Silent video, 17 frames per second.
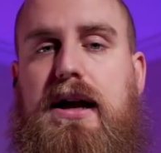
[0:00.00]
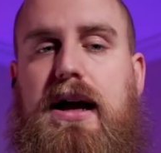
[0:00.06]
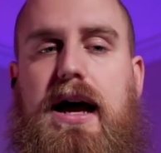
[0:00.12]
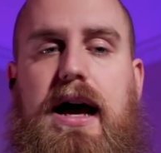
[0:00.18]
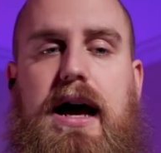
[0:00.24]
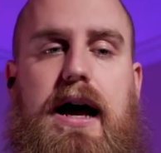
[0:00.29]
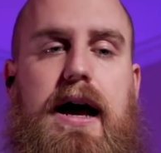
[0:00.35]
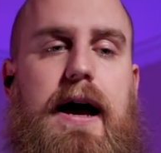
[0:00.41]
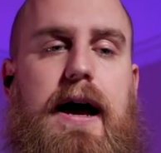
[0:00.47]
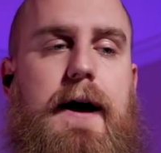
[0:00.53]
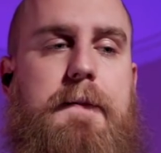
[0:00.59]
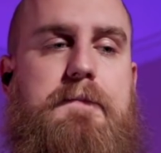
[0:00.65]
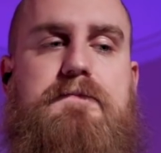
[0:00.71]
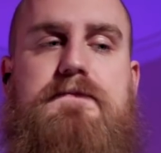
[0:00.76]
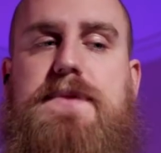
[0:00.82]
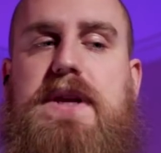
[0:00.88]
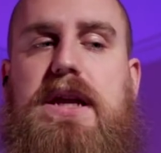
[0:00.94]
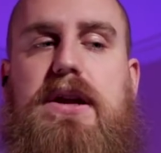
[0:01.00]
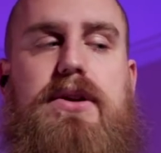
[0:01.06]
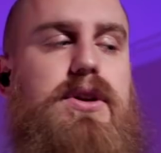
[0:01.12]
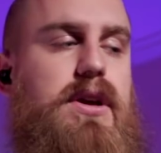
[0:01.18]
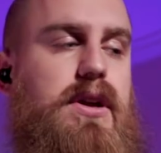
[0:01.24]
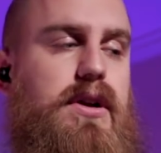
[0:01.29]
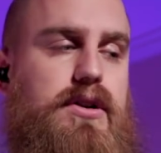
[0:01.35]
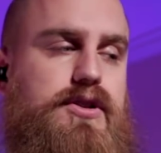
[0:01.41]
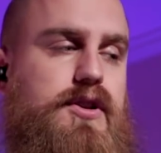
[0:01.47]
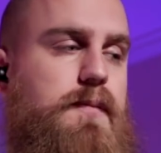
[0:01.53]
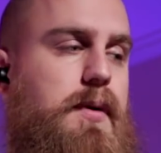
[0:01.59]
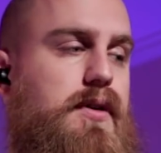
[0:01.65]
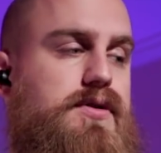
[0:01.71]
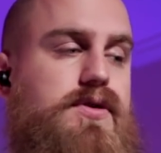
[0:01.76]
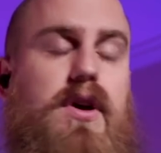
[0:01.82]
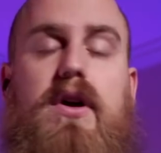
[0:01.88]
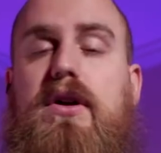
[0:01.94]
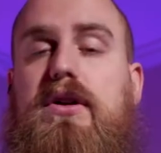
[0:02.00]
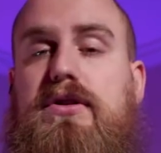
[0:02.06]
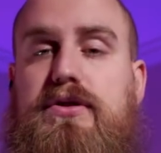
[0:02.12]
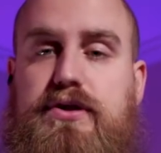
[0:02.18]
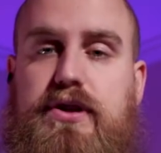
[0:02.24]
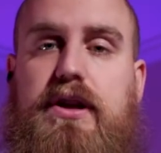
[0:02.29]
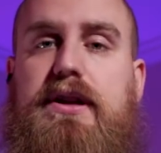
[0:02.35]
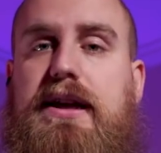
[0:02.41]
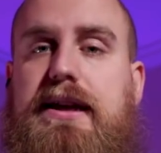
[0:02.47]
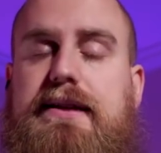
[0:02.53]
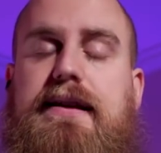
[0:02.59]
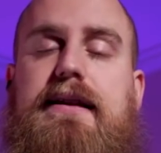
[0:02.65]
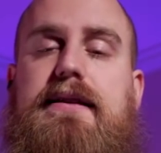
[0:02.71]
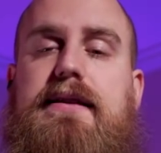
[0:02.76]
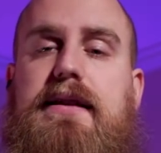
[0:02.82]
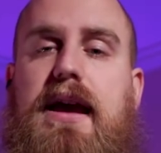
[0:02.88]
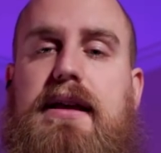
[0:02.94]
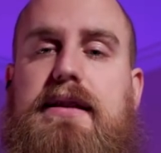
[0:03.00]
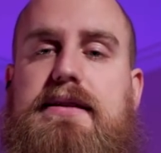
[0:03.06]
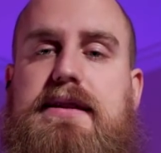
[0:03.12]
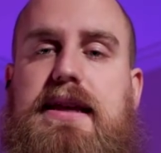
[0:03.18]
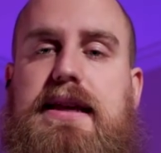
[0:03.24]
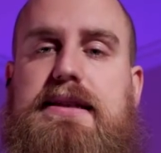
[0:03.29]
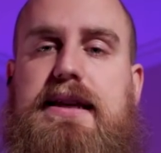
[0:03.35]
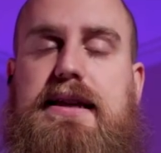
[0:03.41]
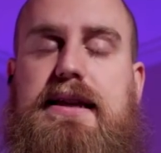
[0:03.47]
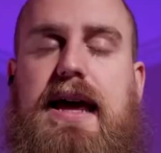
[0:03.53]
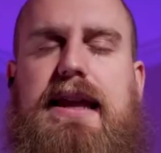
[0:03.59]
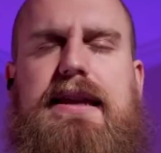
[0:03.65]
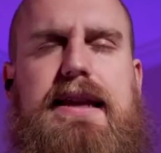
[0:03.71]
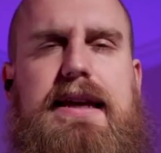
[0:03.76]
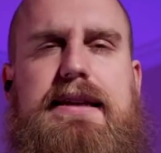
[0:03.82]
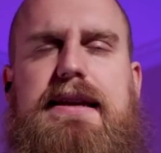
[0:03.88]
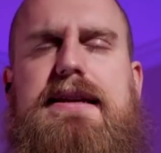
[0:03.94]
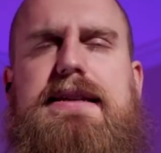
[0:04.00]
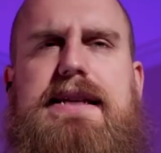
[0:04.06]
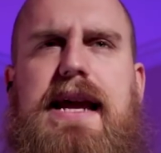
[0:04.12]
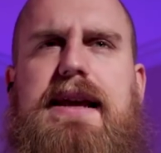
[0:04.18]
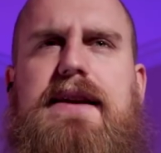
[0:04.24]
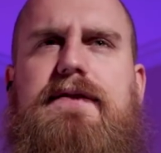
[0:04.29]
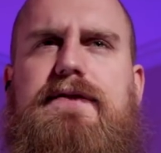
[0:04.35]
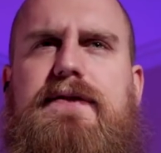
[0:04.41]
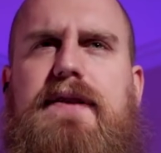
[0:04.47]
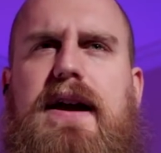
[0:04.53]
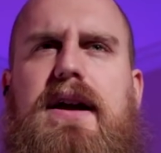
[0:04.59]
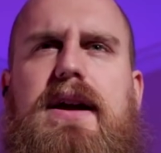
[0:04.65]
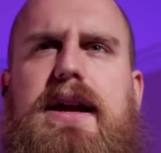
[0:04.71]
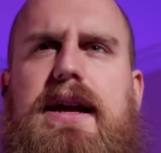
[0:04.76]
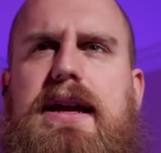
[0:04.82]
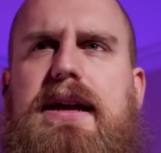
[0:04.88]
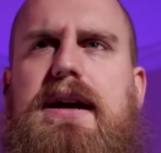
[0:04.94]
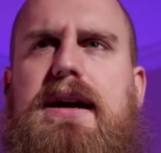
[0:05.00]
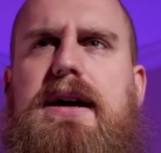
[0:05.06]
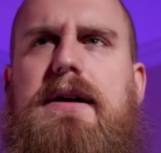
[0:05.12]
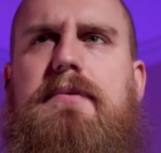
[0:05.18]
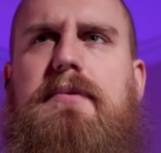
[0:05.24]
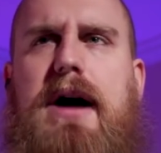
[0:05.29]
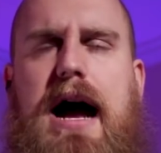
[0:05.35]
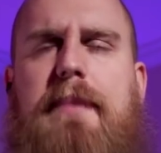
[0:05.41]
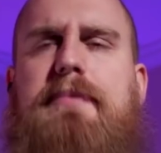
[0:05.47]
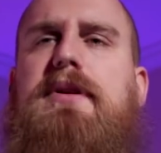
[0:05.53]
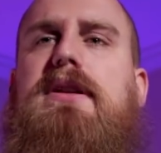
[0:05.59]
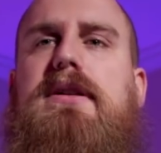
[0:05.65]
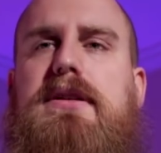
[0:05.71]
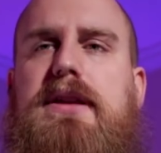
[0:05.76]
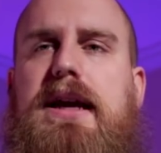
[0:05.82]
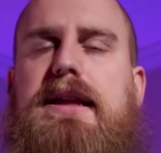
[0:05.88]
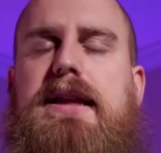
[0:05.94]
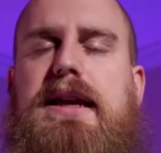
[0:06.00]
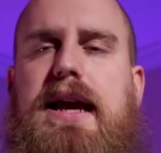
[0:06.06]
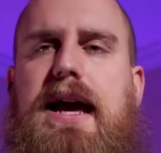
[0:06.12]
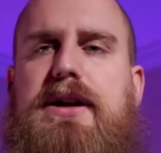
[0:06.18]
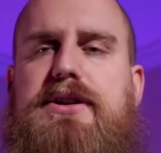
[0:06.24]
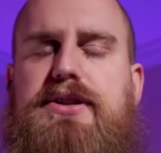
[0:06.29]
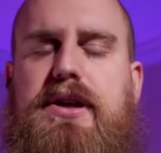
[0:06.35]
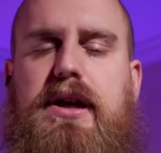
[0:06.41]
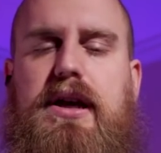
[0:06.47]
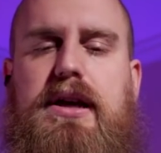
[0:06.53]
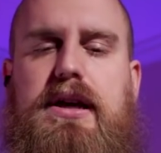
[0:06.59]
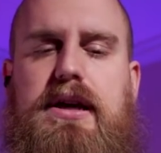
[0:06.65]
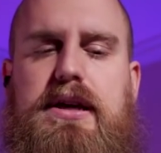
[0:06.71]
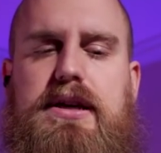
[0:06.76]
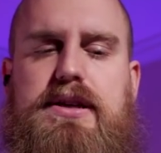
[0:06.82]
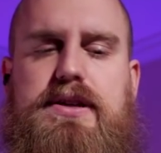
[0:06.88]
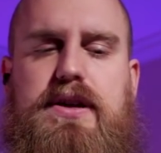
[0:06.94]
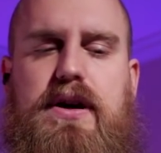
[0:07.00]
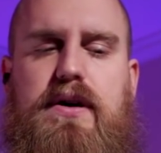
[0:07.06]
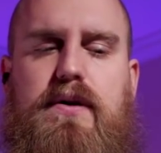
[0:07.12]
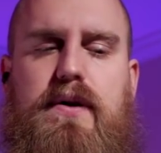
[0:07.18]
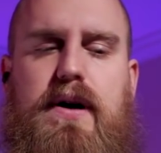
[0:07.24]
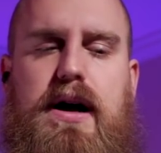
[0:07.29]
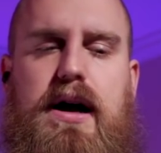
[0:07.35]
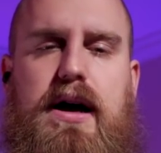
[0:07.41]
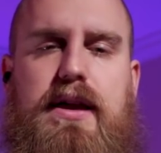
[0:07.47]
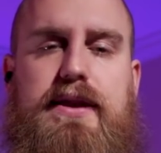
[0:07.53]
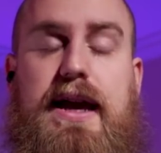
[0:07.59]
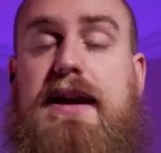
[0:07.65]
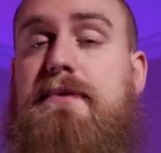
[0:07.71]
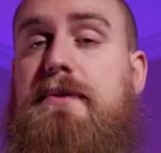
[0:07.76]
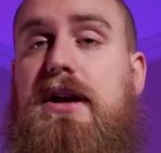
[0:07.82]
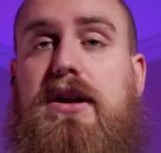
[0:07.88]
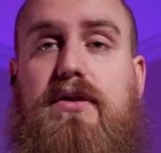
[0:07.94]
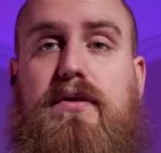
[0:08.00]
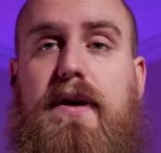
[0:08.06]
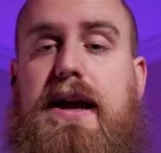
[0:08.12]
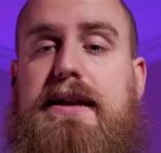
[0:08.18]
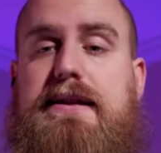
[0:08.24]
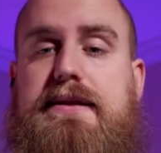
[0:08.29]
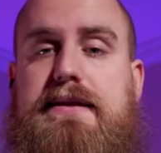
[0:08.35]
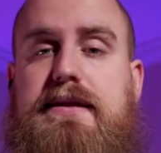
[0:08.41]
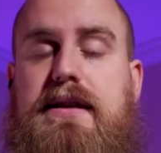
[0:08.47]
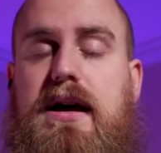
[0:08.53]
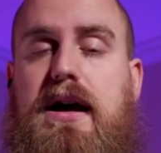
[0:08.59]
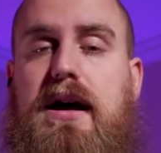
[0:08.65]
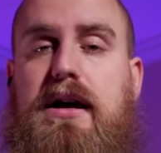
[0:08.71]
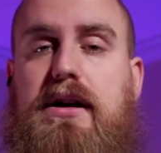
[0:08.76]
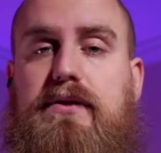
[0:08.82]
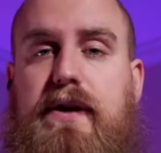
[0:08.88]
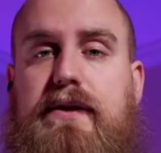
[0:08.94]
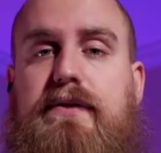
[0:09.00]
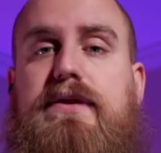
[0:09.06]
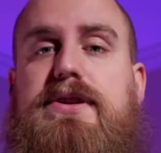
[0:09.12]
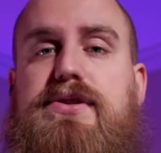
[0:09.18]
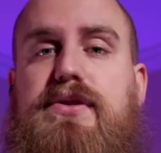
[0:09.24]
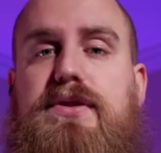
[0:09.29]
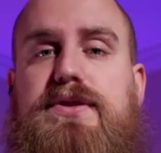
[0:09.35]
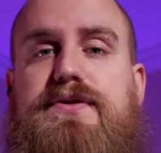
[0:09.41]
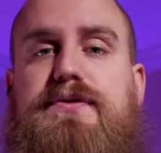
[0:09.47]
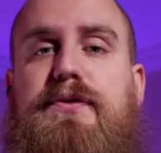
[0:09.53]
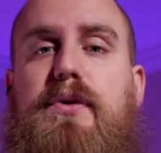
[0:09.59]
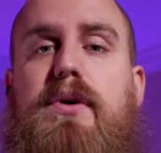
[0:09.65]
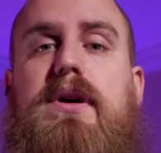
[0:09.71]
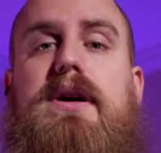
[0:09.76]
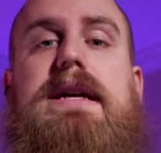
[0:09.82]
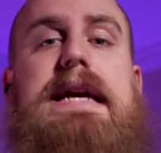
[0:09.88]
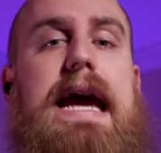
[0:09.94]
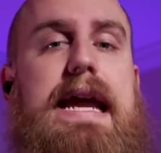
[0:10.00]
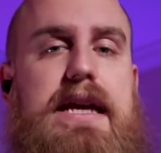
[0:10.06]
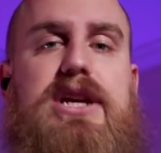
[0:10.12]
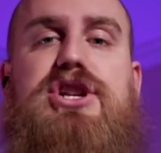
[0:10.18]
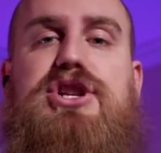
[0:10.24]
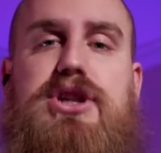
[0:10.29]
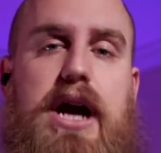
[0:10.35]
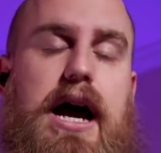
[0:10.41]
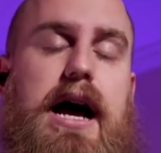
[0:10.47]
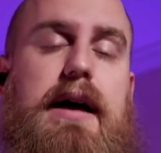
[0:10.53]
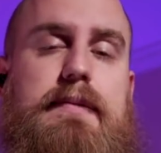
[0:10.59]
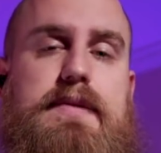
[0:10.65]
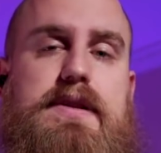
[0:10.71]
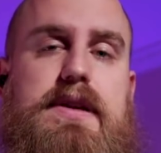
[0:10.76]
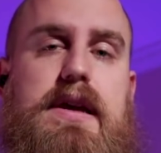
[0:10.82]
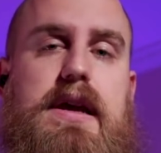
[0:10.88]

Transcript: You can also post articles on LinkedIn and things like that. And LinkedIn is getting very popular lately, actually. So that can be a great resource for getting jobs.